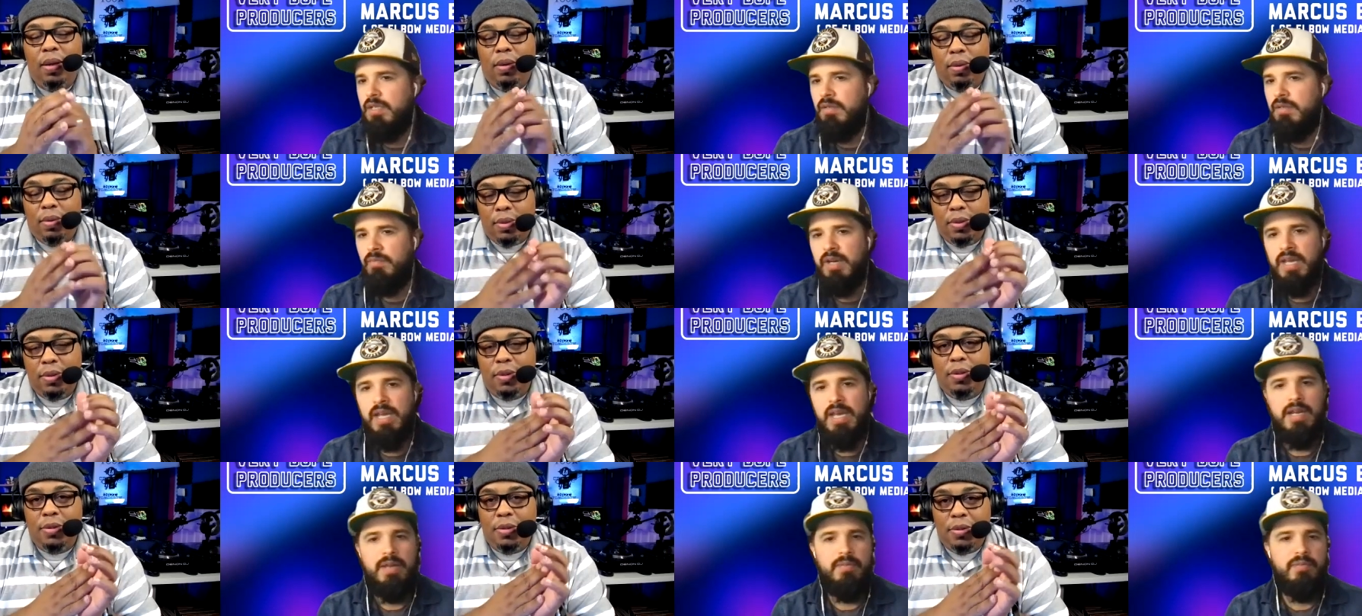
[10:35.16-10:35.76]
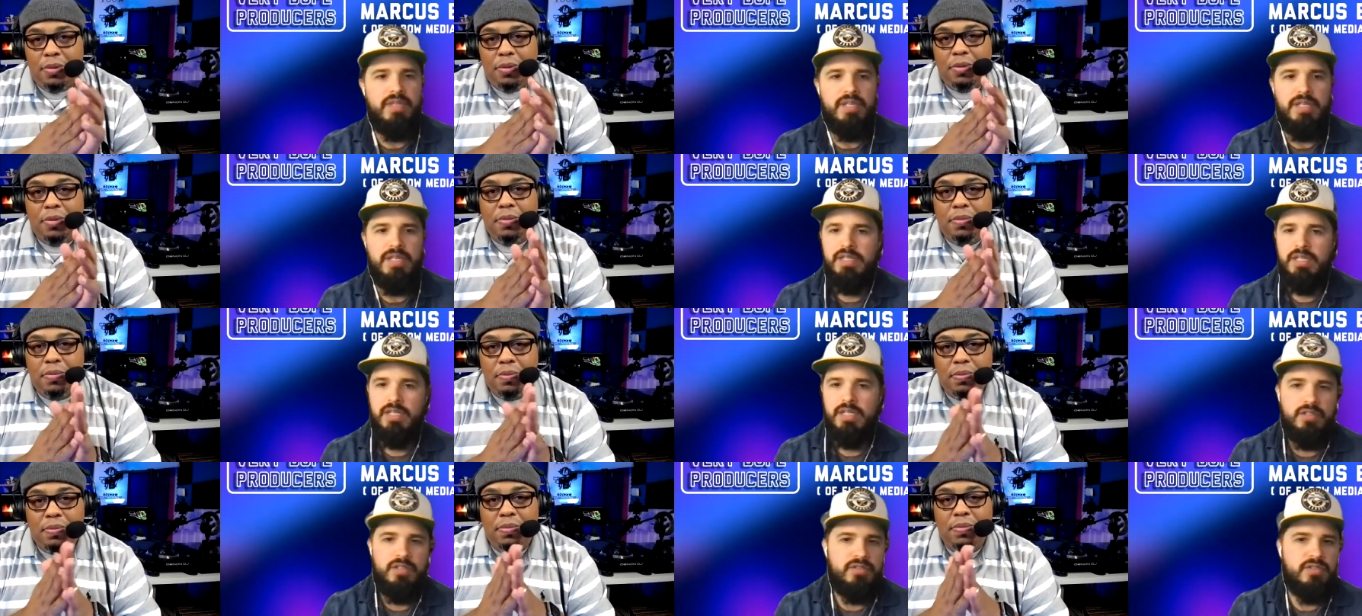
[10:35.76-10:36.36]
Speaker 1: in my head, I'm thinking
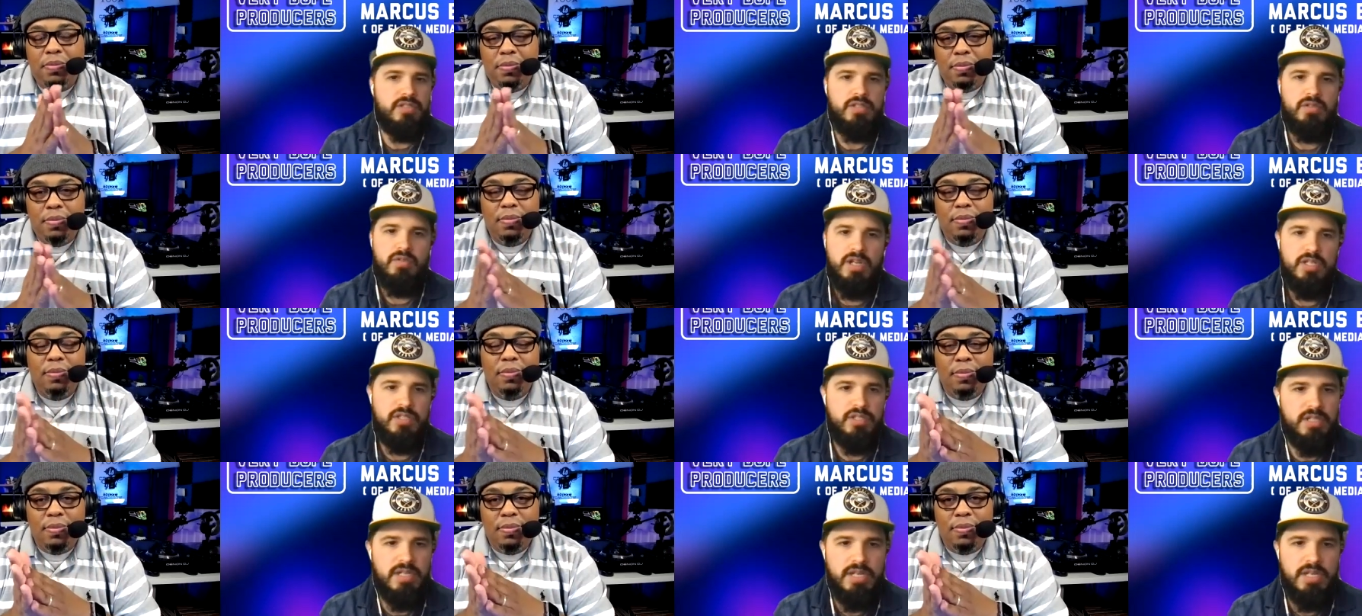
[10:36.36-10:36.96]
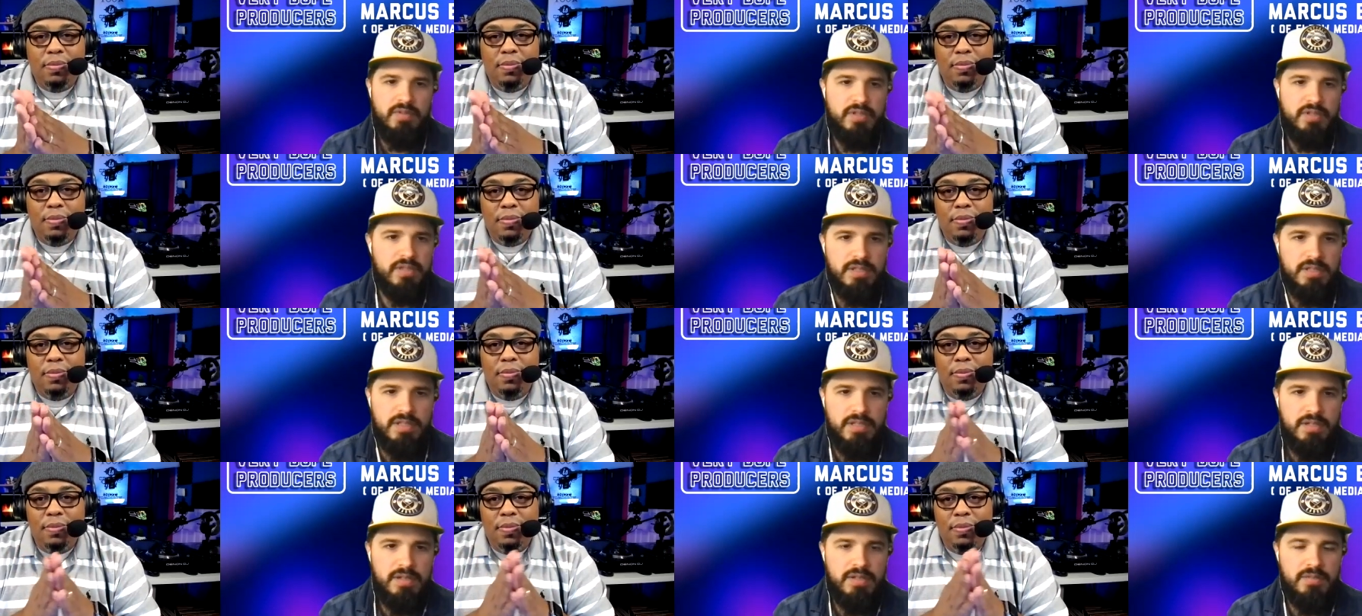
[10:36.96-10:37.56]
like you're just scratching
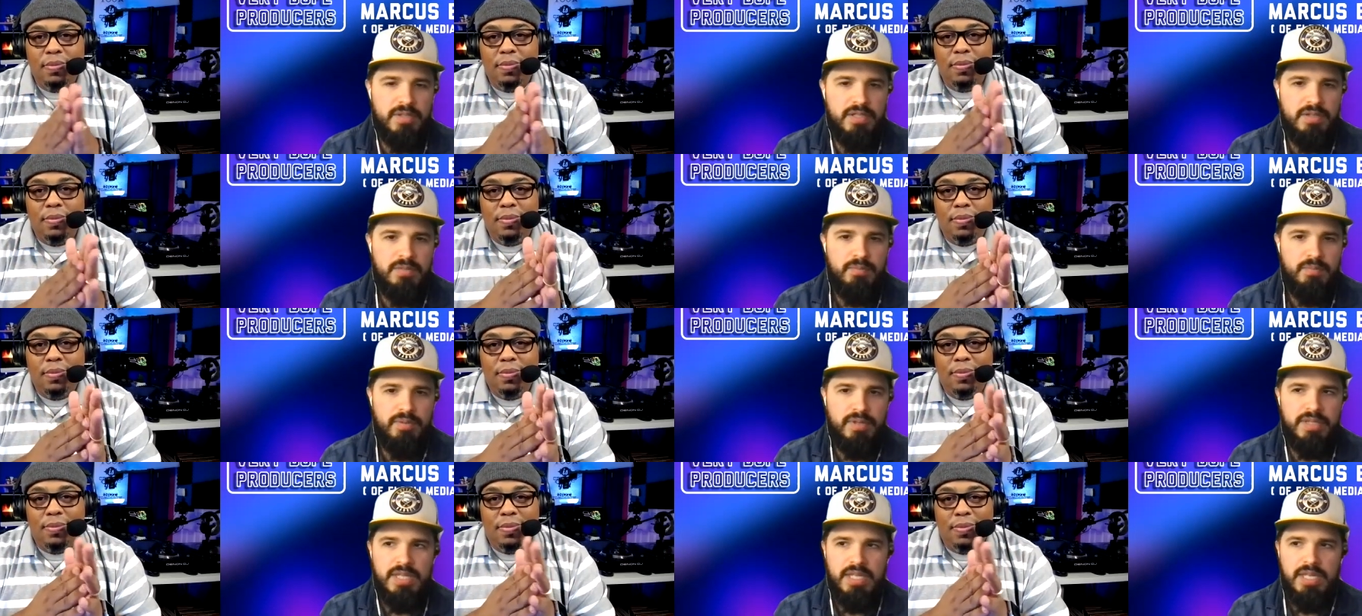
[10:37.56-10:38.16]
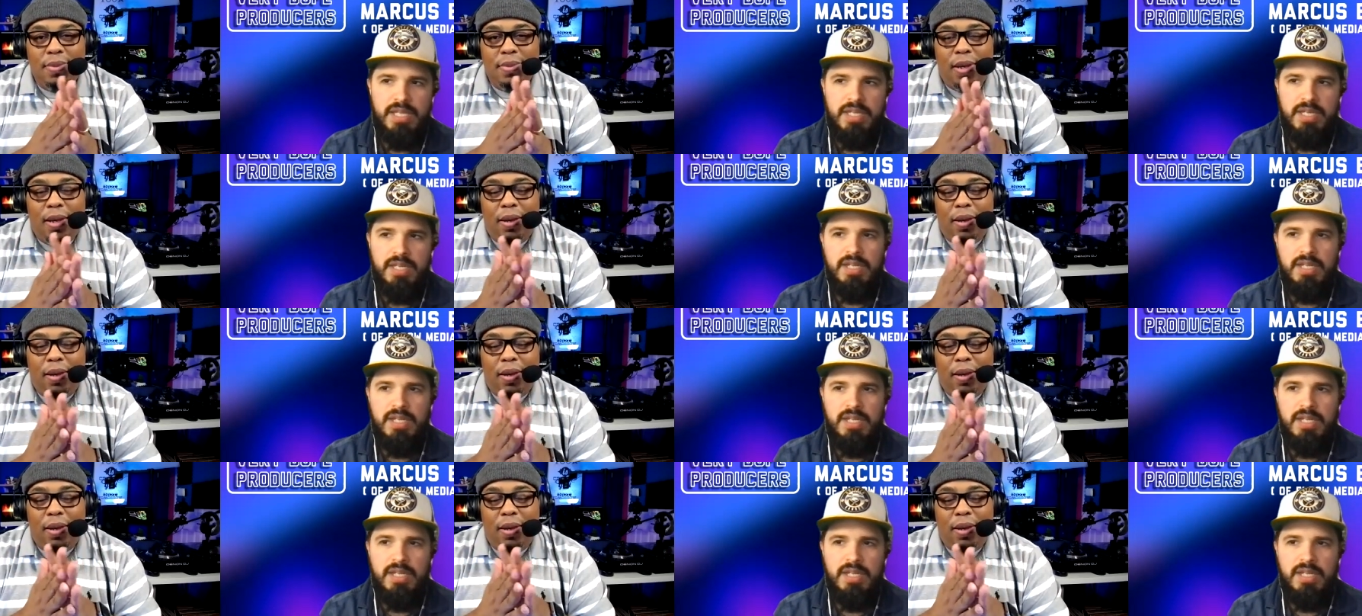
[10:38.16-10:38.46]
everything. You know what I mean? But then,